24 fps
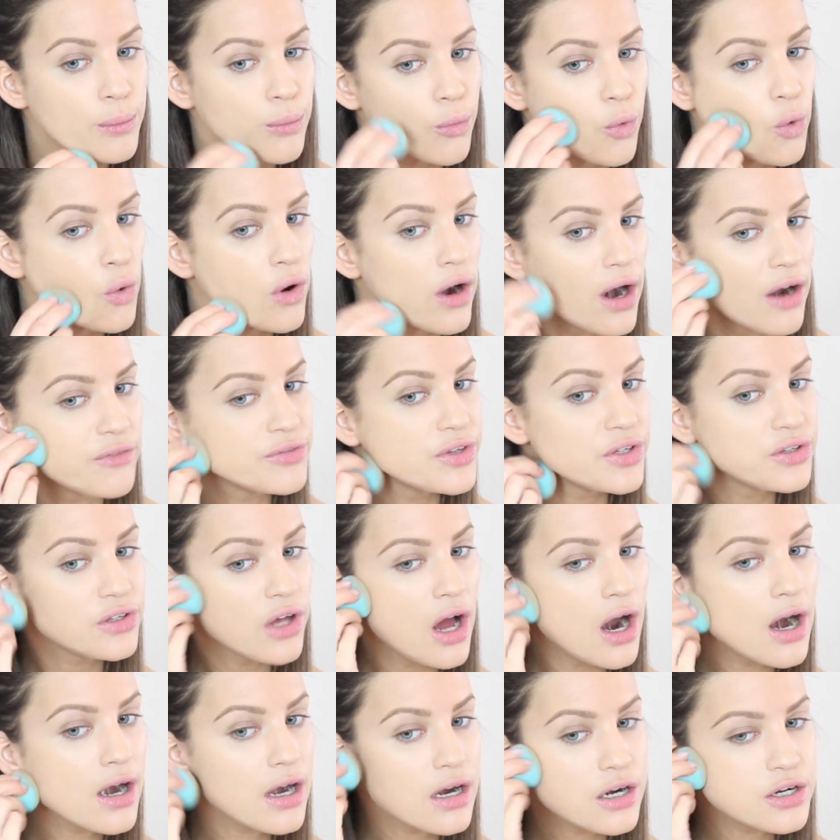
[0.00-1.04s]
more of the
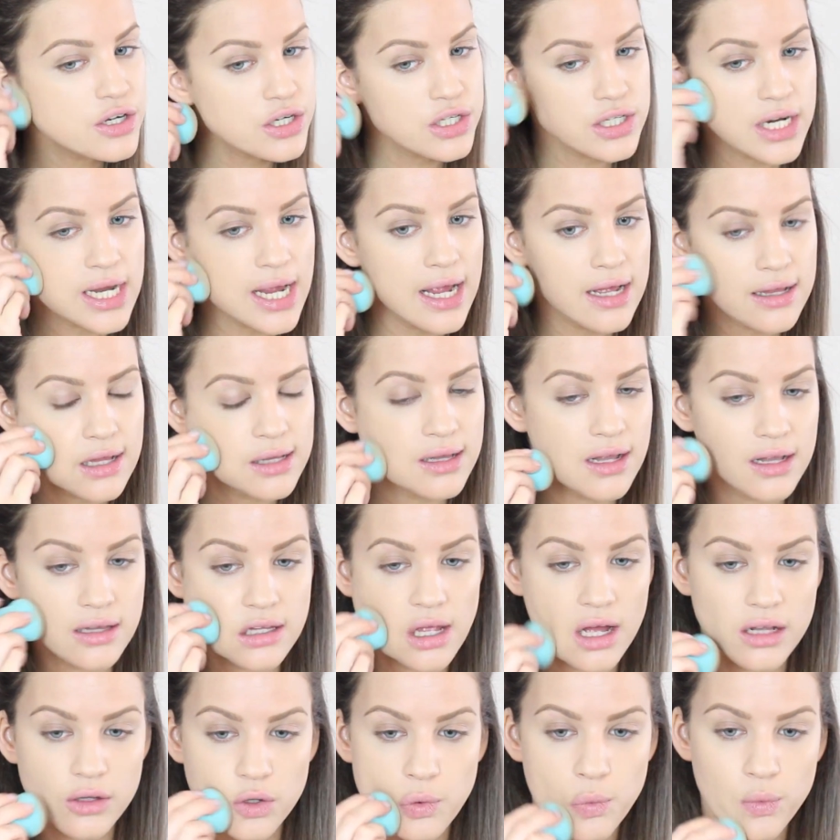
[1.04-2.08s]
darker shade and then
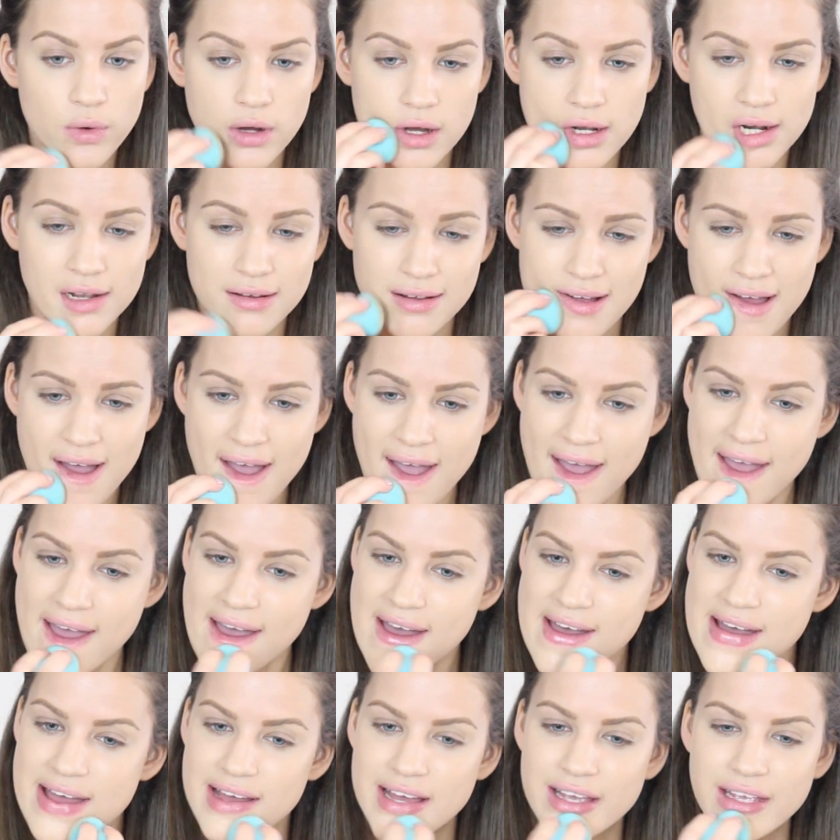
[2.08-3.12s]
the other one.
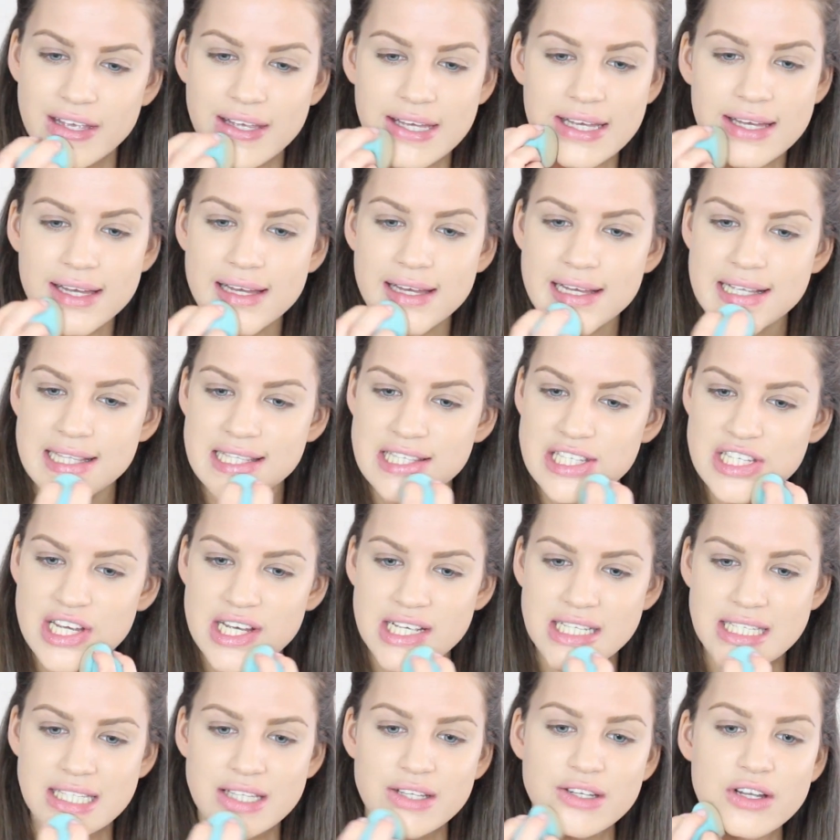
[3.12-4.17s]
It's
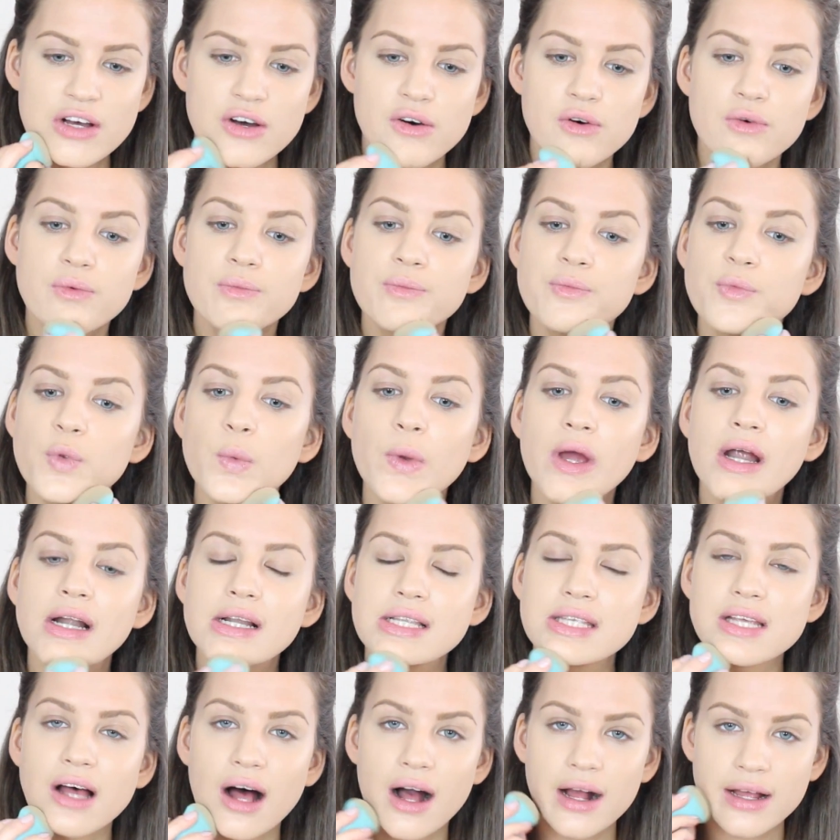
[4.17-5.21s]
just, you know, we
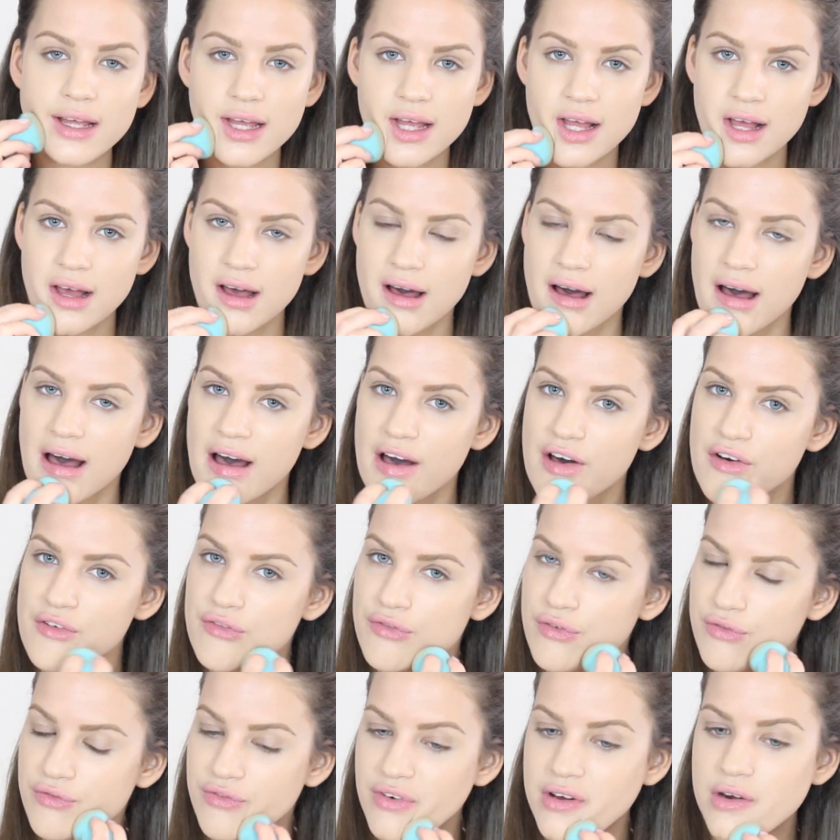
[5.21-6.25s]
are talking
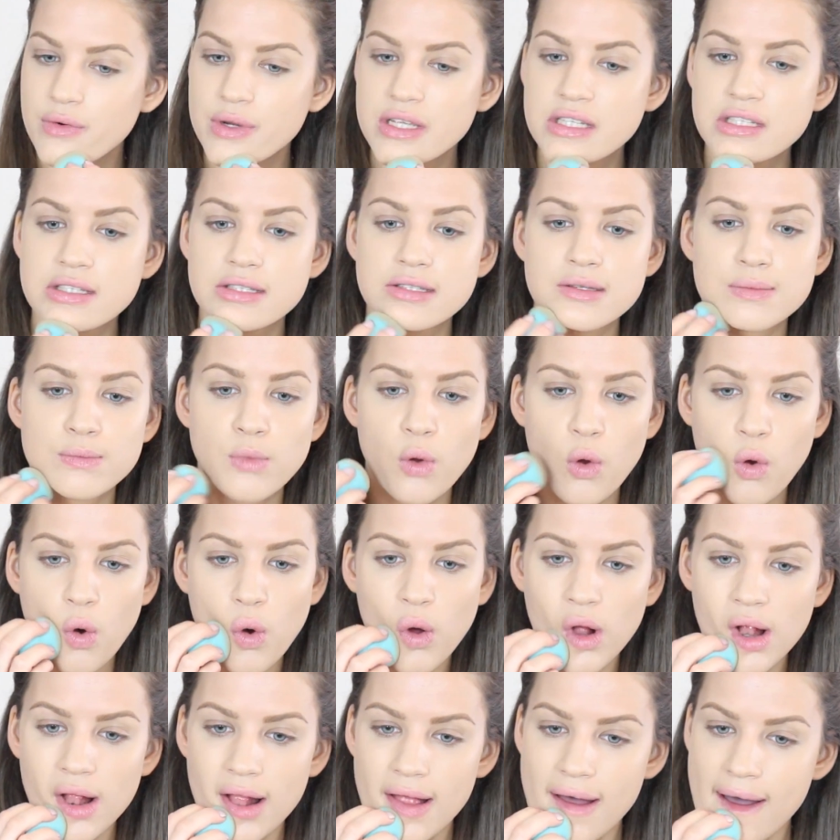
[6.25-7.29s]
of very
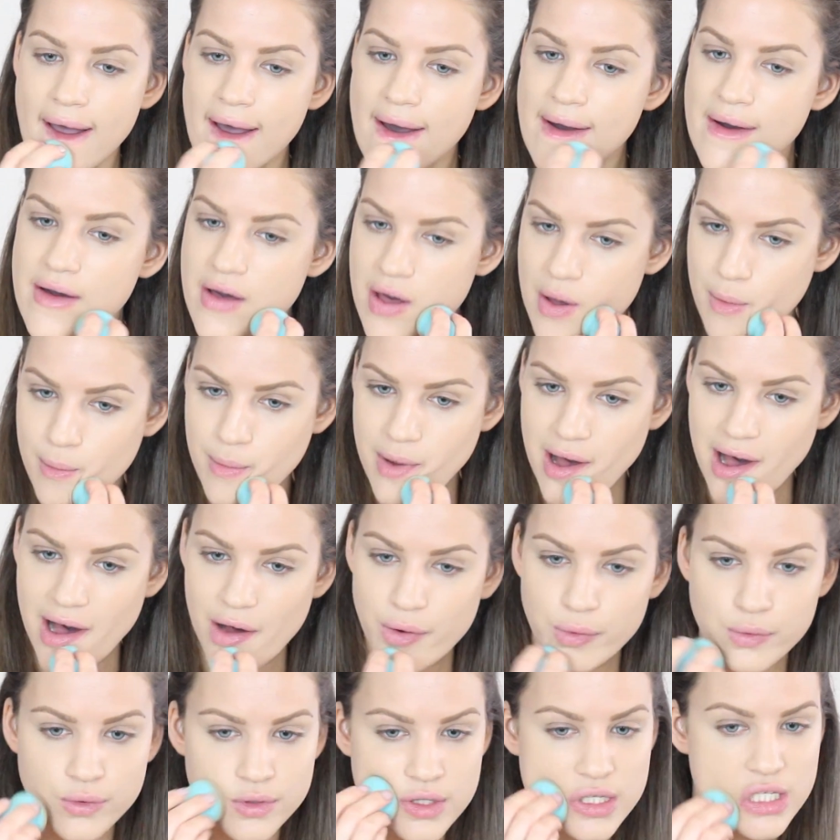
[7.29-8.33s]
small
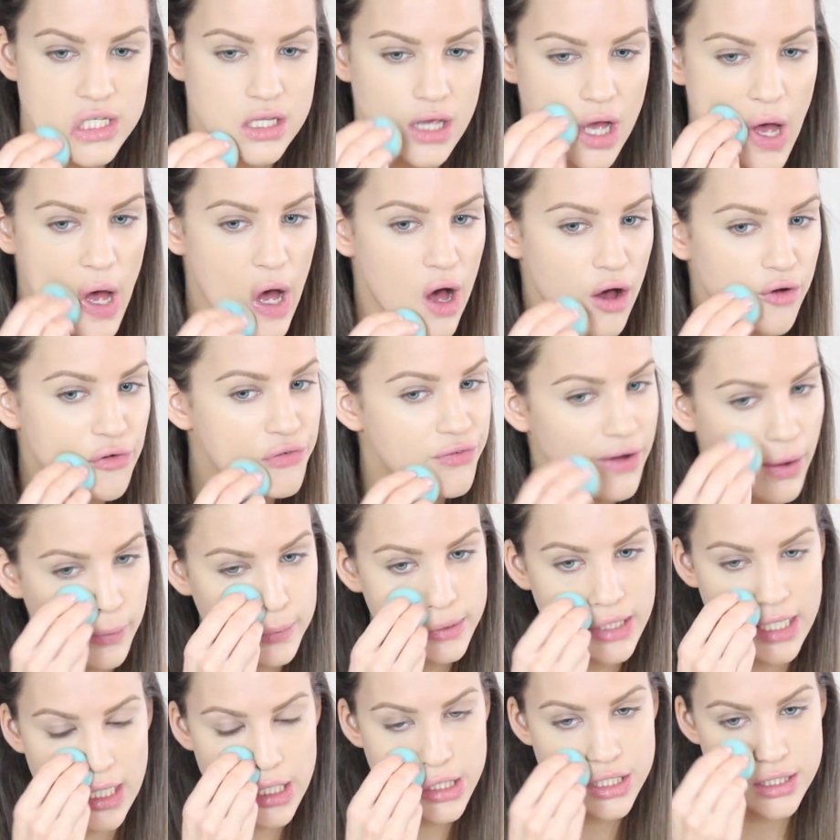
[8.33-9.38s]
amounts of
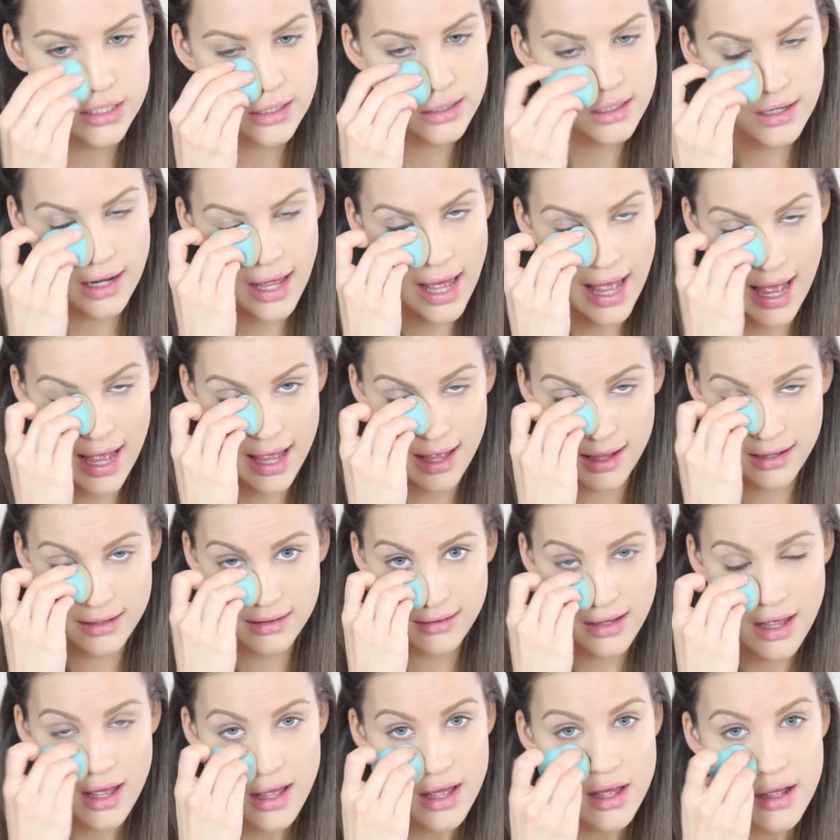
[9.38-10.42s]
foundation
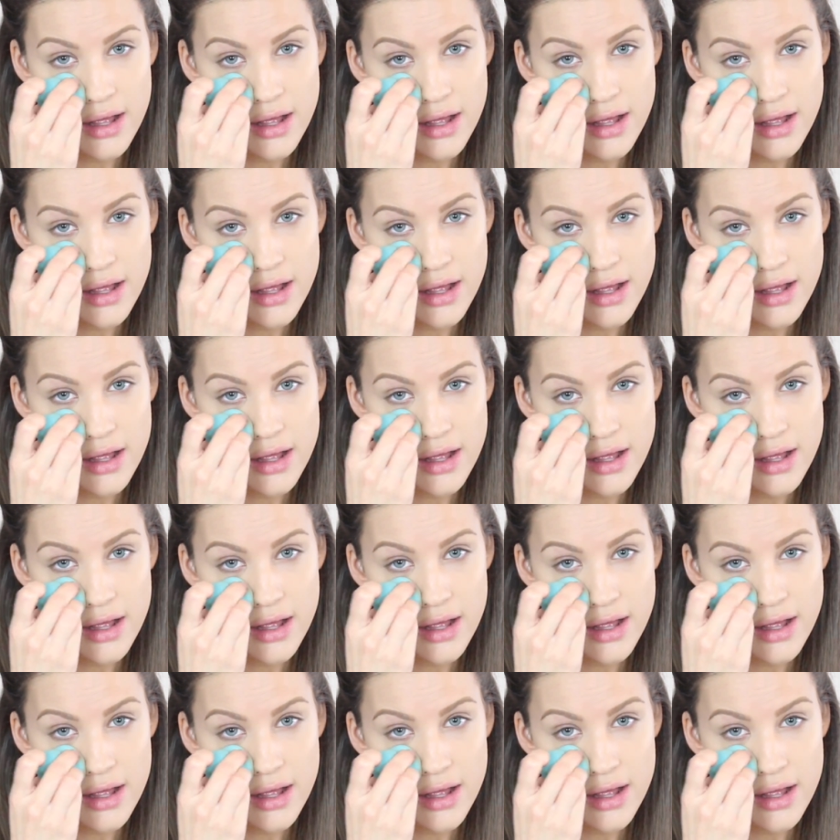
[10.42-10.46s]
and